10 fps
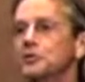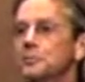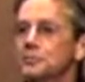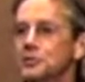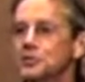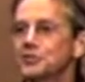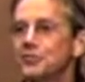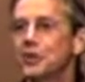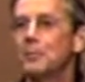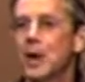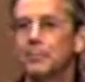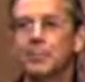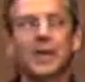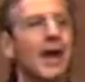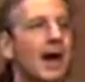to, to this friend of mine,
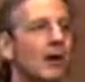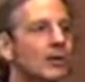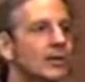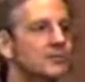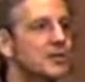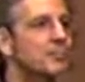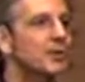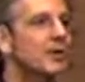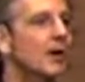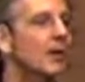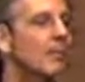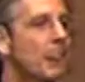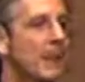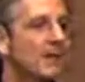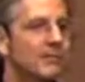Big Al. He lives up in uh,
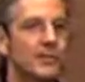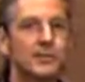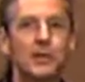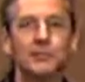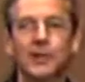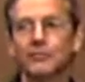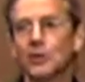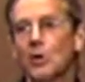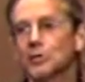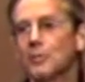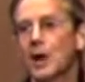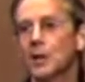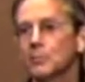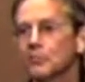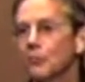Philadelphia. I've talked about
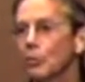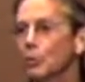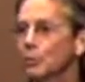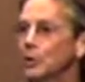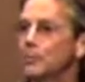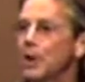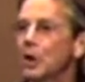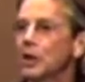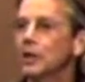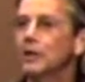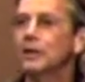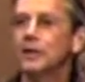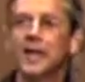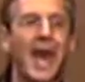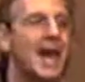him before. We were comparing
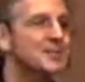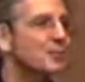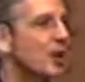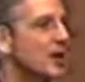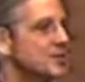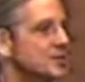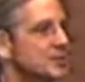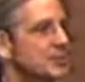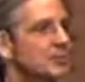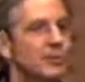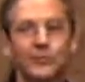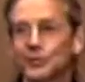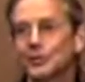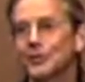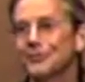gas prices between
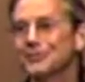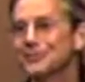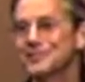Philadelphia and